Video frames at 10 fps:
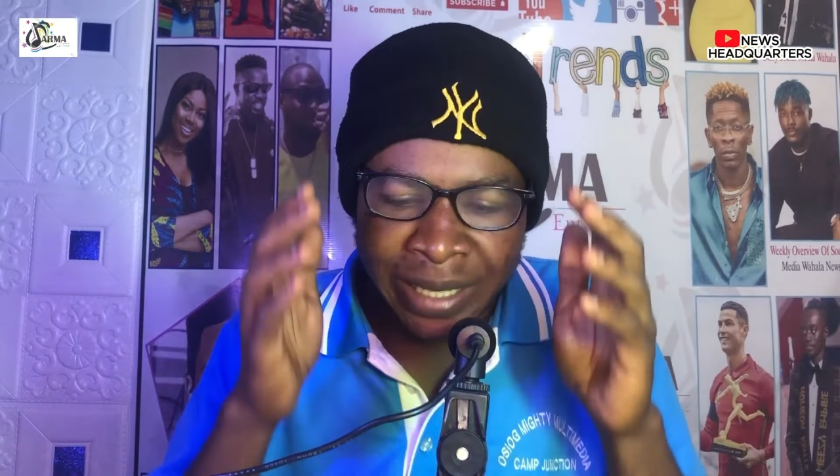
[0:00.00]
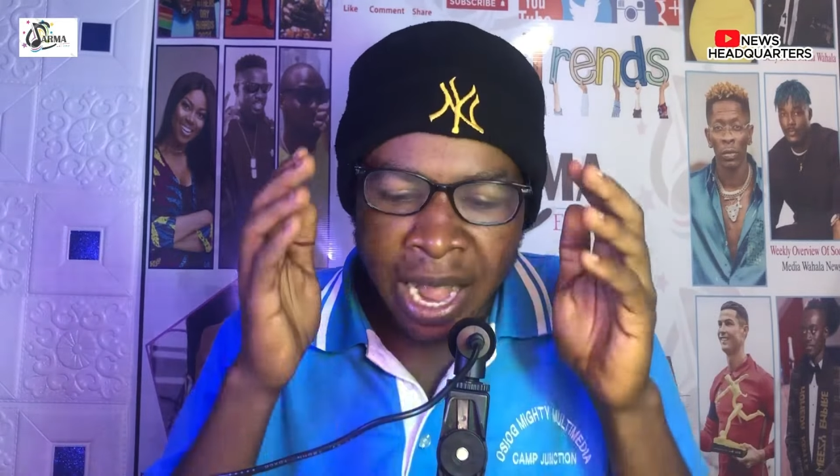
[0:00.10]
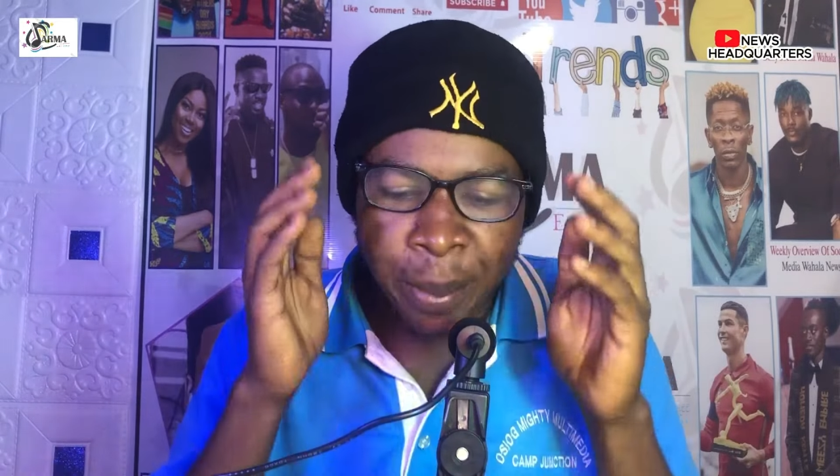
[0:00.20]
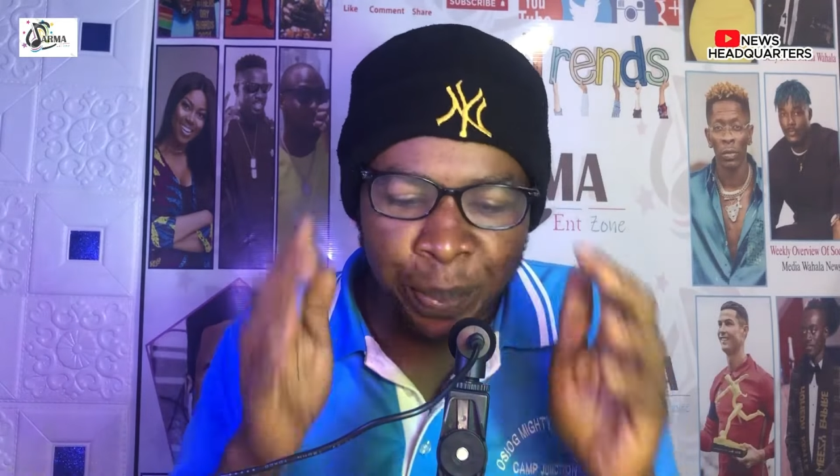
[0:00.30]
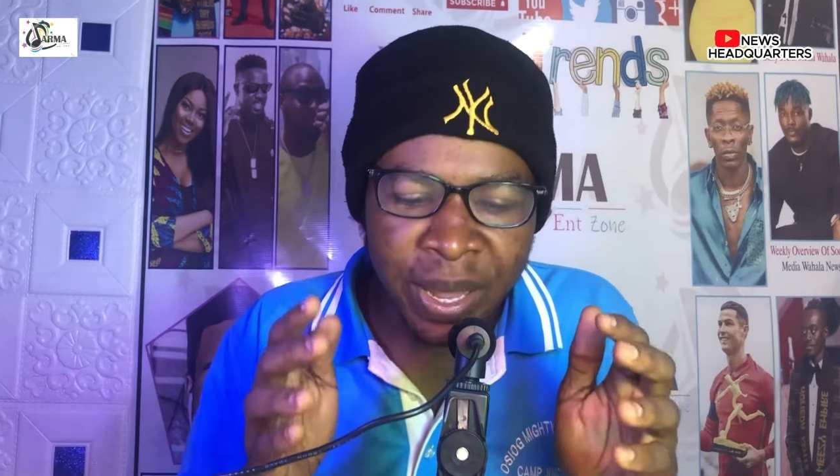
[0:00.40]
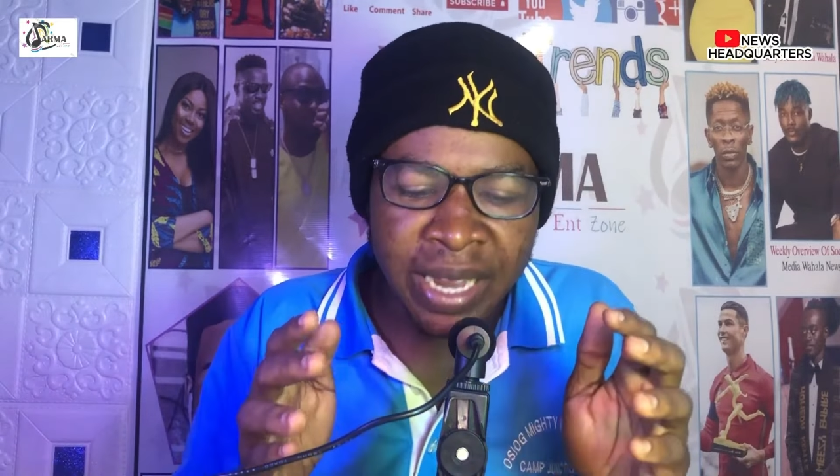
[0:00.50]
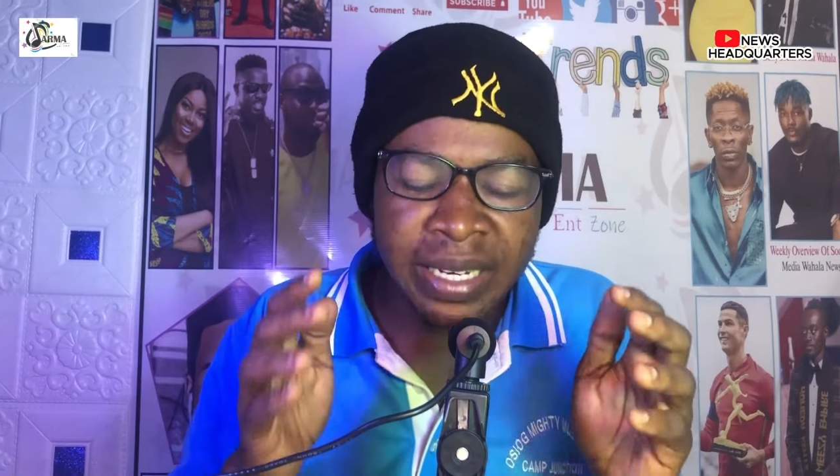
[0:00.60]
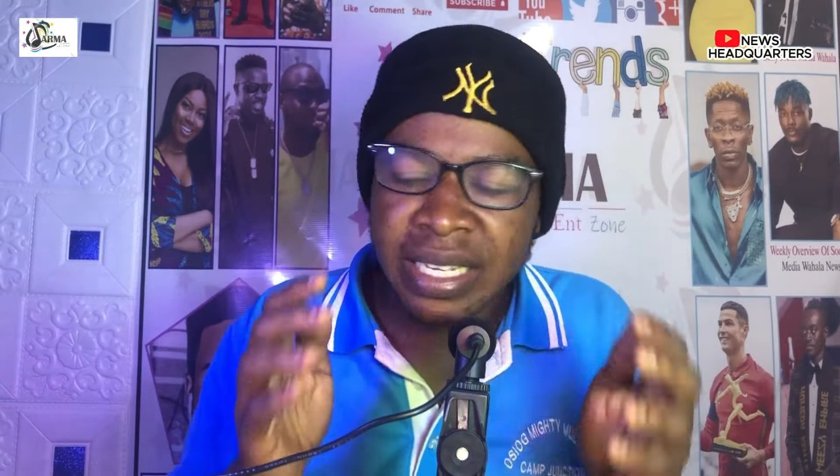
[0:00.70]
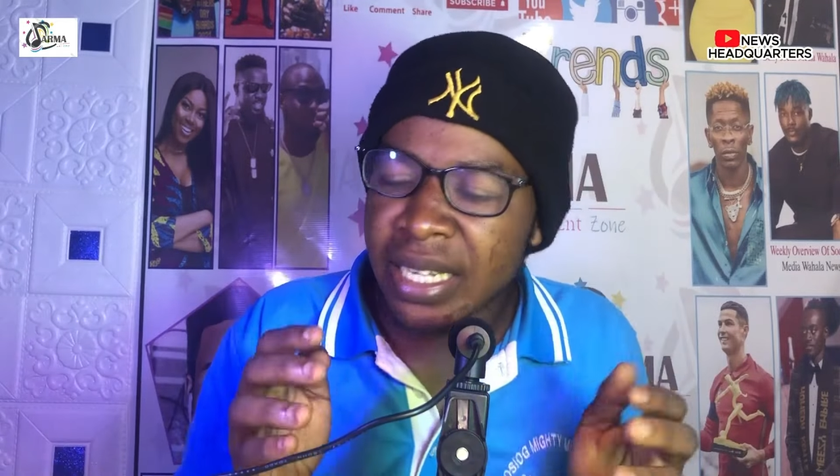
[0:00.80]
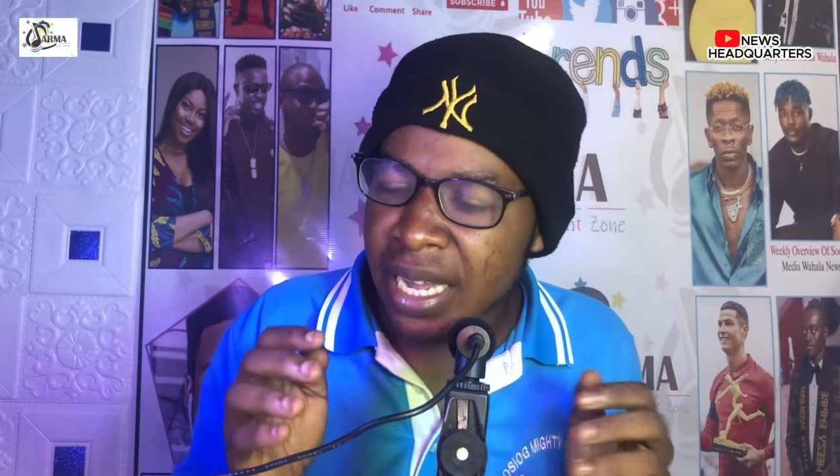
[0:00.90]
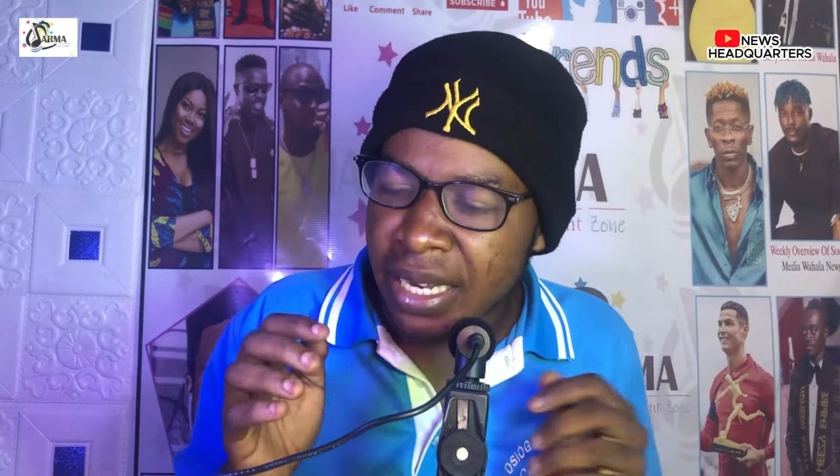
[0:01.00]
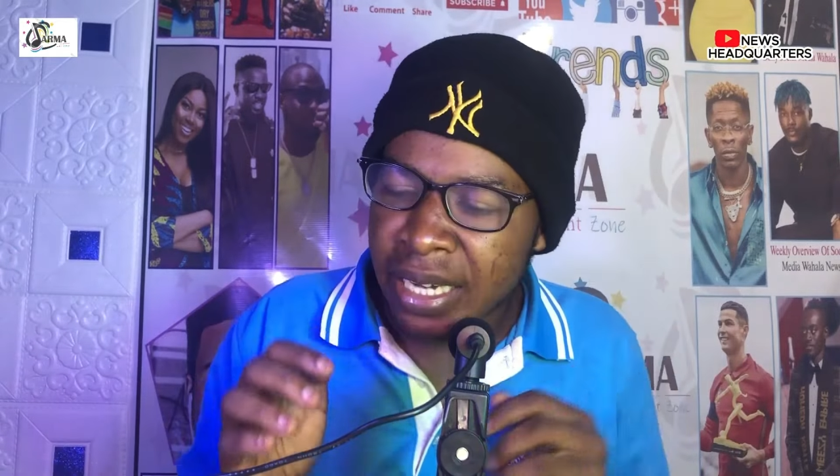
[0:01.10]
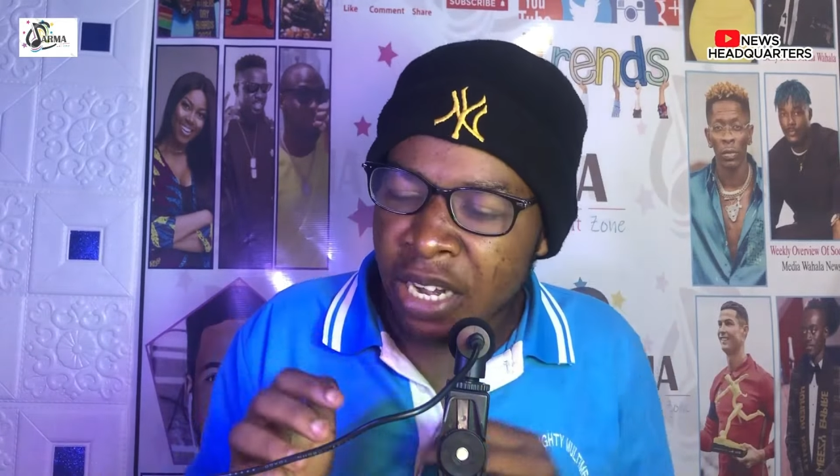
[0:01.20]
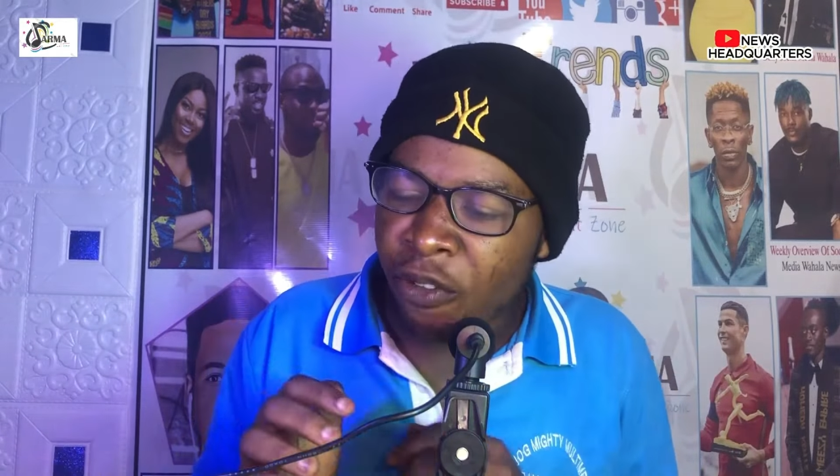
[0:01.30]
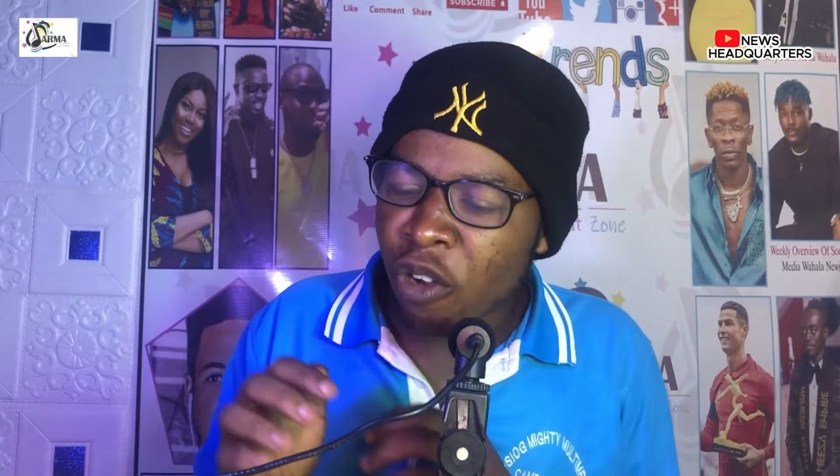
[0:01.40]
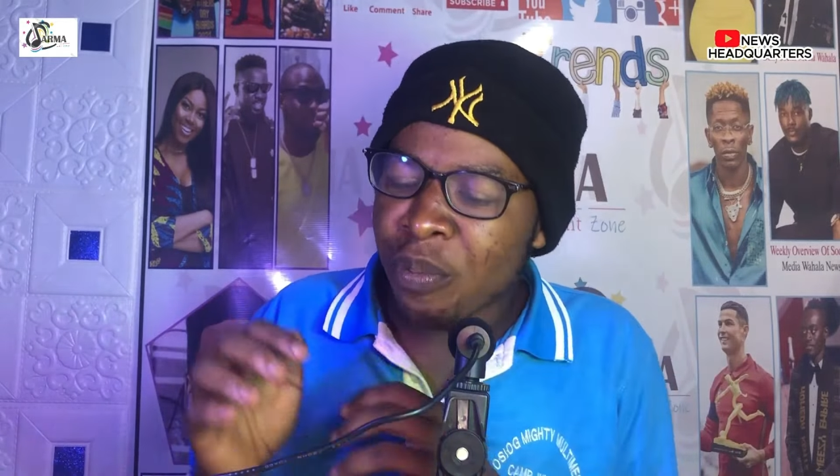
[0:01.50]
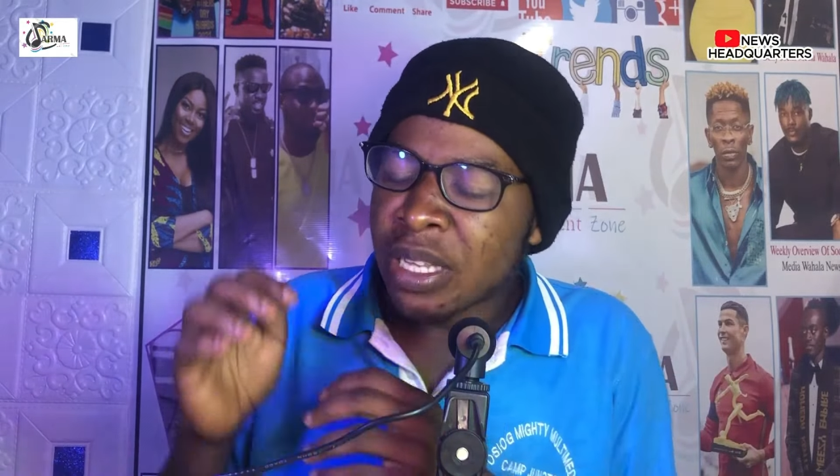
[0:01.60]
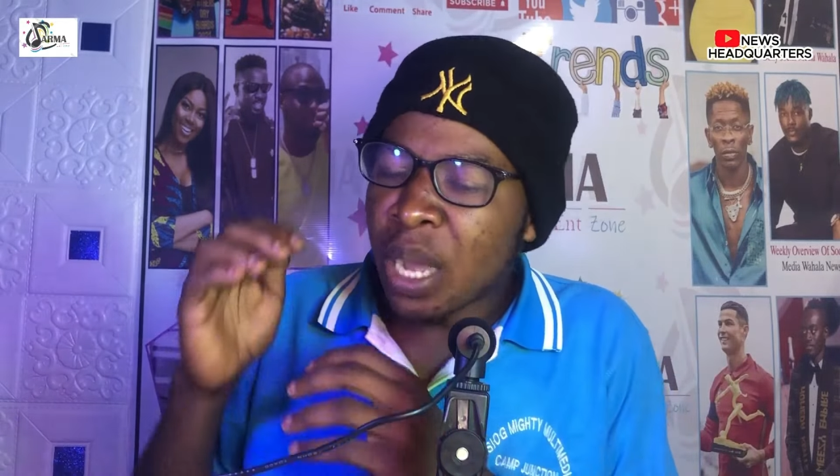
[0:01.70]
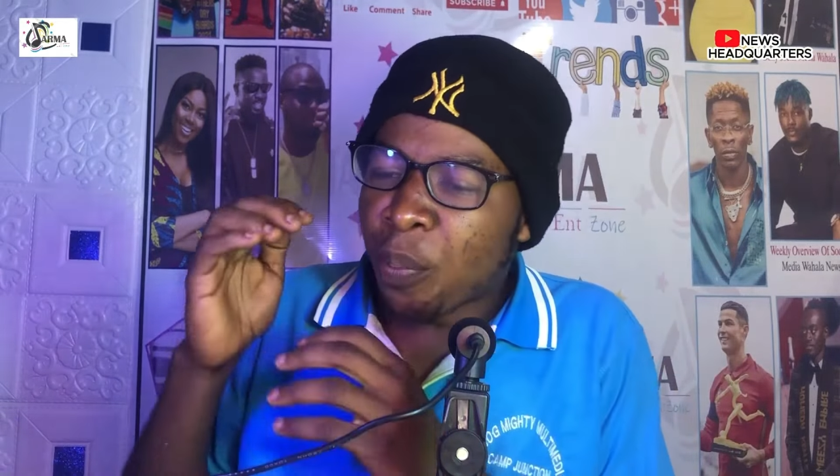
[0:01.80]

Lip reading: campaign. The developmental